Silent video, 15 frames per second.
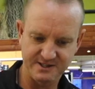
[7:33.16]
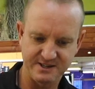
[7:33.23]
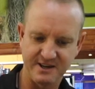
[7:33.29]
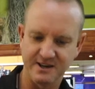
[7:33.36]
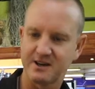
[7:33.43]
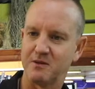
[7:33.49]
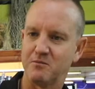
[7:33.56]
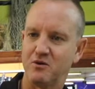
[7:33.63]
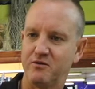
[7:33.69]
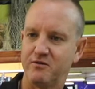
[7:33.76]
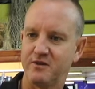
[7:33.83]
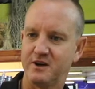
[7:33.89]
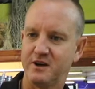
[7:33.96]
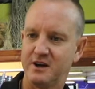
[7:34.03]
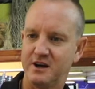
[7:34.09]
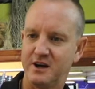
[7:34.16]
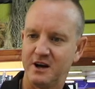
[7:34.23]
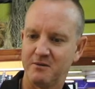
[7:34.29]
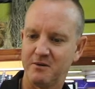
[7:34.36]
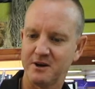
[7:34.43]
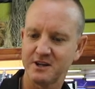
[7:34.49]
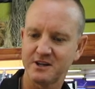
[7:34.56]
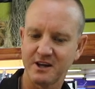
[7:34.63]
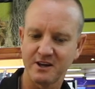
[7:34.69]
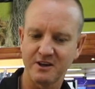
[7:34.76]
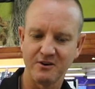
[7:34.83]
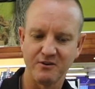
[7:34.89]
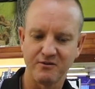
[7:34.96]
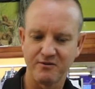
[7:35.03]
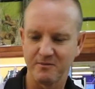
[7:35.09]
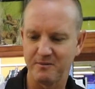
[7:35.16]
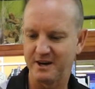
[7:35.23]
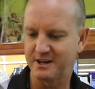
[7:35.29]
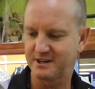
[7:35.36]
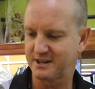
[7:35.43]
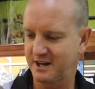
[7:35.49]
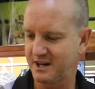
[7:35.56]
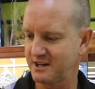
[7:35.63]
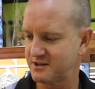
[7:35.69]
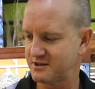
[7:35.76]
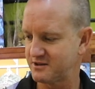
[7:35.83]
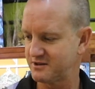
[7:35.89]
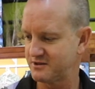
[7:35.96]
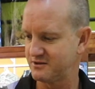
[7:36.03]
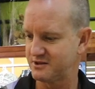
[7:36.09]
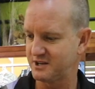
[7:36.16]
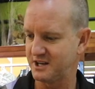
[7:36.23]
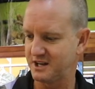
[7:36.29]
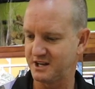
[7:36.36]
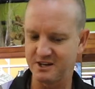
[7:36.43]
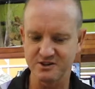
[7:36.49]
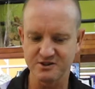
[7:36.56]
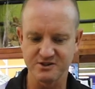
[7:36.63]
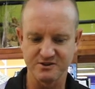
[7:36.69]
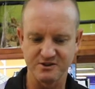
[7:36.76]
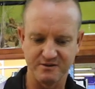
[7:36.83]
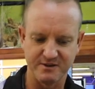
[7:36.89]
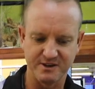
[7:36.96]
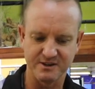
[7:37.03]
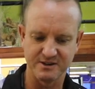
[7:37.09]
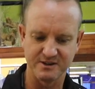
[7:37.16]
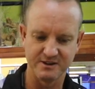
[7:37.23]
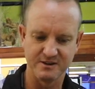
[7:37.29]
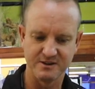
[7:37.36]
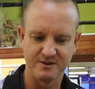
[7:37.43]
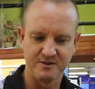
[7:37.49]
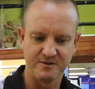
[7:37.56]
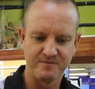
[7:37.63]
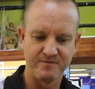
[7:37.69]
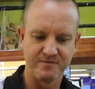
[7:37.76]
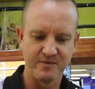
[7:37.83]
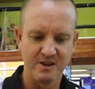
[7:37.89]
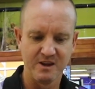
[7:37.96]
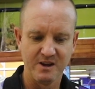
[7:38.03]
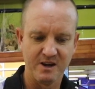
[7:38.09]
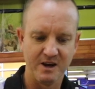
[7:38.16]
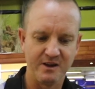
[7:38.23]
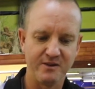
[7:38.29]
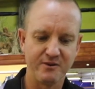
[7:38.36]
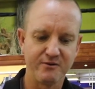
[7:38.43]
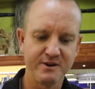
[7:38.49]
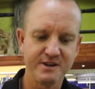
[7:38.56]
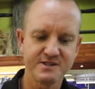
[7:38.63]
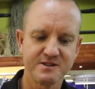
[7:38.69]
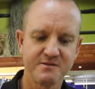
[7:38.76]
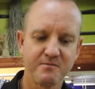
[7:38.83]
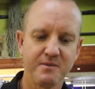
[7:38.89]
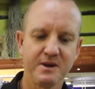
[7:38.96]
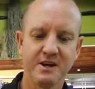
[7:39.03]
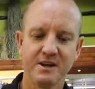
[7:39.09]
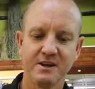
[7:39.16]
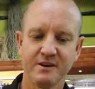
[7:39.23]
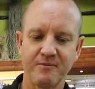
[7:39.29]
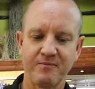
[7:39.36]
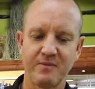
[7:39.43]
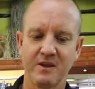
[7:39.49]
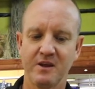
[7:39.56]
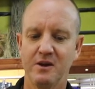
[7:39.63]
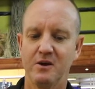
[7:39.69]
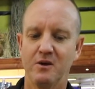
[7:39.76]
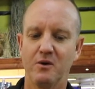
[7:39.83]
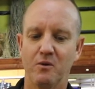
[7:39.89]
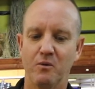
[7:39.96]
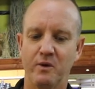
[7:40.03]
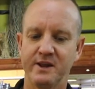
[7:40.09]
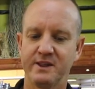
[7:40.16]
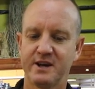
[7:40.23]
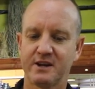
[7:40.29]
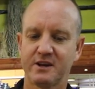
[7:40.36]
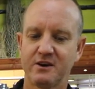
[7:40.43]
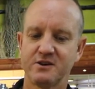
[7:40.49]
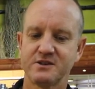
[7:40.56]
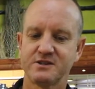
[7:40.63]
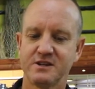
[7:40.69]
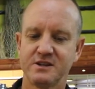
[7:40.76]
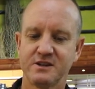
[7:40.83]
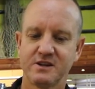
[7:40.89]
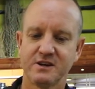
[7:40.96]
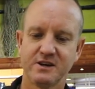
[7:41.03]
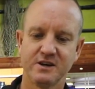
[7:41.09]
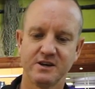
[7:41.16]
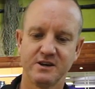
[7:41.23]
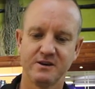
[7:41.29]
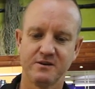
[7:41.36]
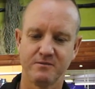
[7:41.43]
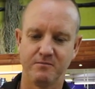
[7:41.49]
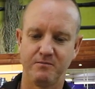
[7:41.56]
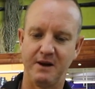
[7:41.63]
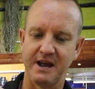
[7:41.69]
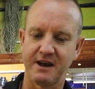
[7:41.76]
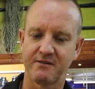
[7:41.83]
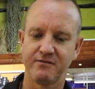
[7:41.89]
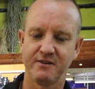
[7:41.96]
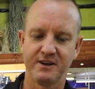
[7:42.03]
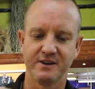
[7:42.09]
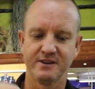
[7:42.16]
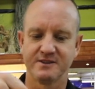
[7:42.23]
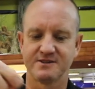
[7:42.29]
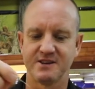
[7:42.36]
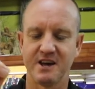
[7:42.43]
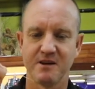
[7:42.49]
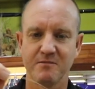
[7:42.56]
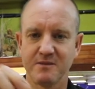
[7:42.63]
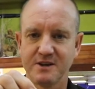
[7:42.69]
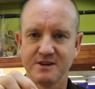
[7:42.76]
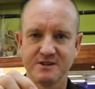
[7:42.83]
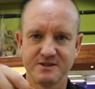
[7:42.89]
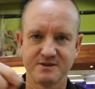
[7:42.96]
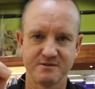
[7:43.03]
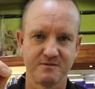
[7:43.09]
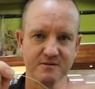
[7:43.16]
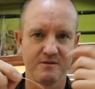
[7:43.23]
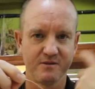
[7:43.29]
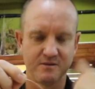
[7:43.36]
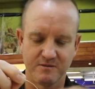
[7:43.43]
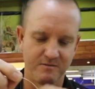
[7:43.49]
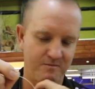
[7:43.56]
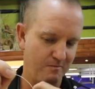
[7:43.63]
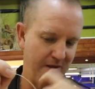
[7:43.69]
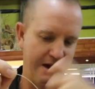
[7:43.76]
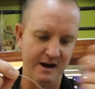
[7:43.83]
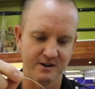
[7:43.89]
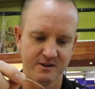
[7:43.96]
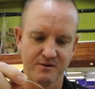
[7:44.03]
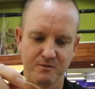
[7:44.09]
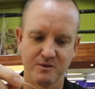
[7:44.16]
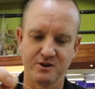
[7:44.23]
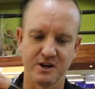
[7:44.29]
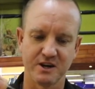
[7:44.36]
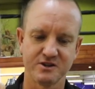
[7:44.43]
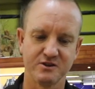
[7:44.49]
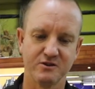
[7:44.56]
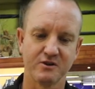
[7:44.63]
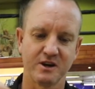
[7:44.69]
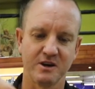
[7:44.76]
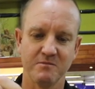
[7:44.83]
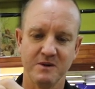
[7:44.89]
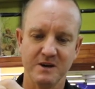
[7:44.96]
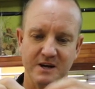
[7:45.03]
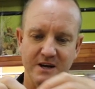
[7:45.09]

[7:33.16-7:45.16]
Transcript: has now come off. And I'm only taking off about 8 to 10 inches of it. And the reason being, when that goes in the blackfin Zambie's mouth, when you actually hook him,